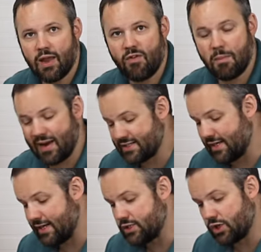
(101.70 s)
If it makes
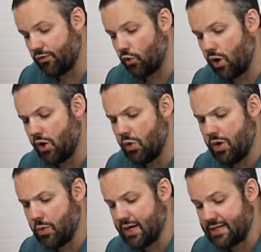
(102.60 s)
it easier for you,
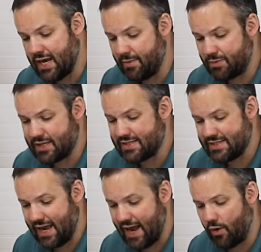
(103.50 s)
you can tape this
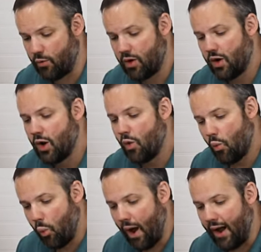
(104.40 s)
down
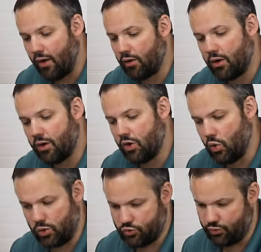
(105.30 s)
while
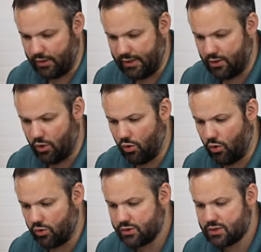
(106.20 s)
you're drilling the
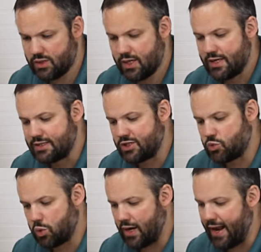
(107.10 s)
holes.
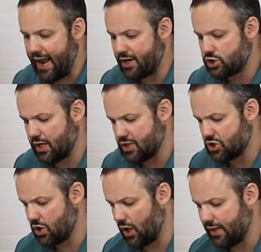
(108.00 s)
Since we're not actually
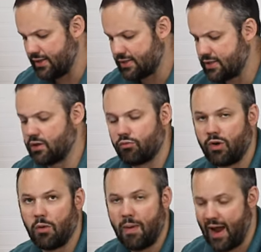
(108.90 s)
installing this in a
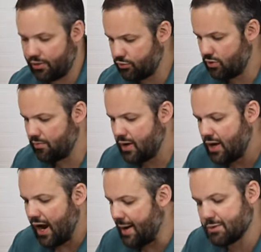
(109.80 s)
real bathroom,
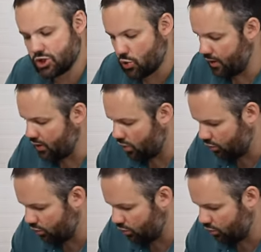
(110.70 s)
I'm just going to